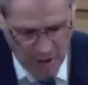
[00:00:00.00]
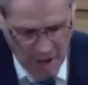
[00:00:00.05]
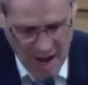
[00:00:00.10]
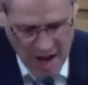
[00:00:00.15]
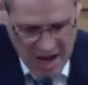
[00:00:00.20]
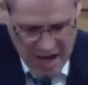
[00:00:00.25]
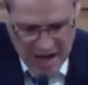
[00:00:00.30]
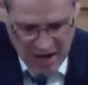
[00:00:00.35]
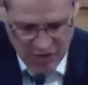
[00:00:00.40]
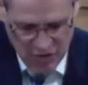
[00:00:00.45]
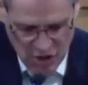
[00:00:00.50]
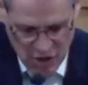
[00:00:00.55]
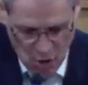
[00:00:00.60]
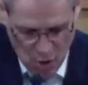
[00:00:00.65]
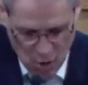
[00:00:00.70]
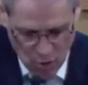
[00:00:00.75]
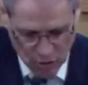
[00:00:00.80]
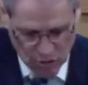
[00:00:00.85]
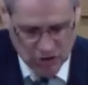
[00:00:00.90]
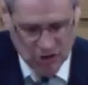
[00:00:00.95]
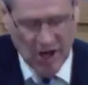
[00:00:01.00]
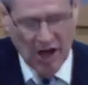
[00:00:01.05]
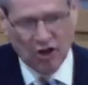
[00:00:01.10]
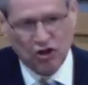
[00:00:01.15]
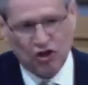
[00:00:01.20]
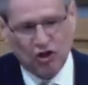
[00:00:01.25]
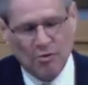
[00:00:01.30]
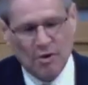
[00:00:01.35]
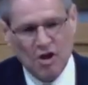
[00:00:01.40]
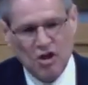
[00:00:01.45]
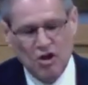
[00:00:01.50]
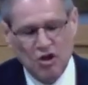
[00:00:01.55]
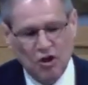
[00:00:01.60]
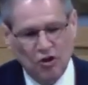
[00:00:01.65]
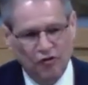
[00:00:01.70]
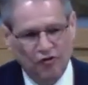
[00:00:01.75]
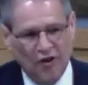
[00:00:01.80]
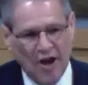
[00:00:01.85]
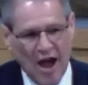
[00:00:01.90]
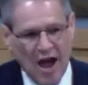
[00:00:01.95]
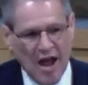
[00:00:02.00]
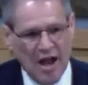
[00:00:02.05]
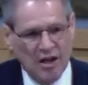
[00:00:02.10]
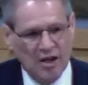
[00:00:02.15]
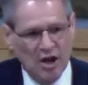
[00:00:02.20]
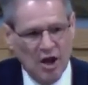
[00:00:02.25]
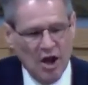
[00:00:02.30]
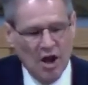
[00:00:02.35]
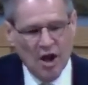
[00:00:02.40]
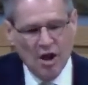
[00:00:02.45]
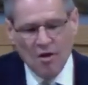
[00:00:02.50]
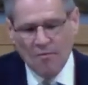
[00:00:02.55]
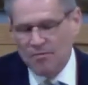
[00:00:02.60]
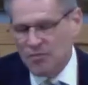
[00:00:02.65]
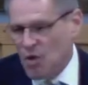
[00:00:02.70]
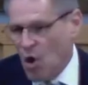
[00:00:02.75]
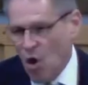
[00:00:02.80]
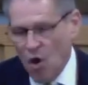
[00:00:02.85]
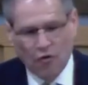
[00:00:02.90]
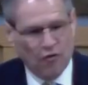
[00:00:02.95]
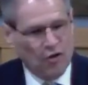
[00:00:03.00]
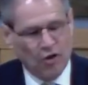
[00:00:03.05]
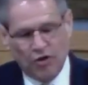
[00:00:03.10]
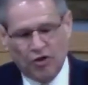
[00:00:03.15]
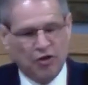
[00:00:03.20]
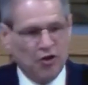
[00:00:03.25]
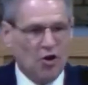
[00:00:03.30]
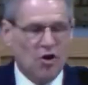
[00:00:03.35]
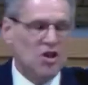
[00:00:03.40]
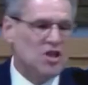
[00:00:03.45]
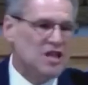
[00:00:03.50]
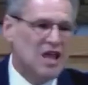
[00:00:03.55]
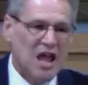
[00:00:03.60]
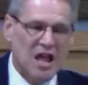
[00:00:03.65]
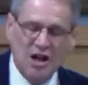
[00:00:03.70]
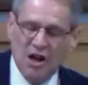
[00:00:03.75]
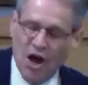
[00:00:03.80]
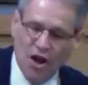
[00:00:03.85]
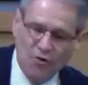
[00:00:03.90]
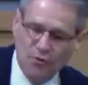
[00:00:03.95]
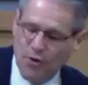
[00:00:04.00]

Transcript: in the Old Testament, you'll find over 3,800